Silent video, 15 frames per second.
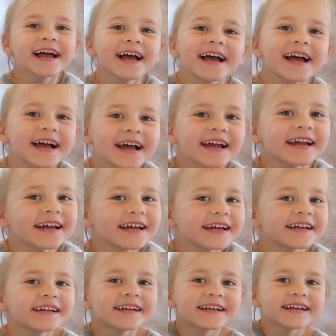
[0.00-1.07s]
Have you been helping
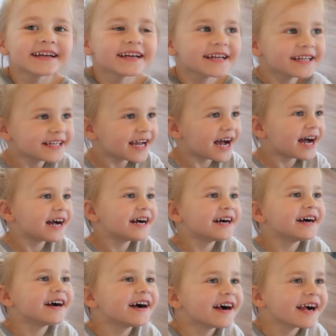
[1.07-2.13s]
me clean? Yeah.
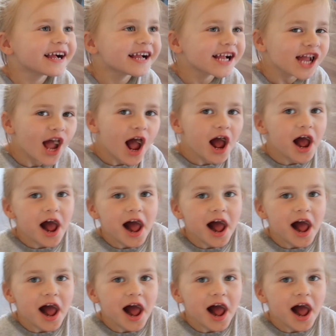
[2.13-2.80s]
What have you cleaned?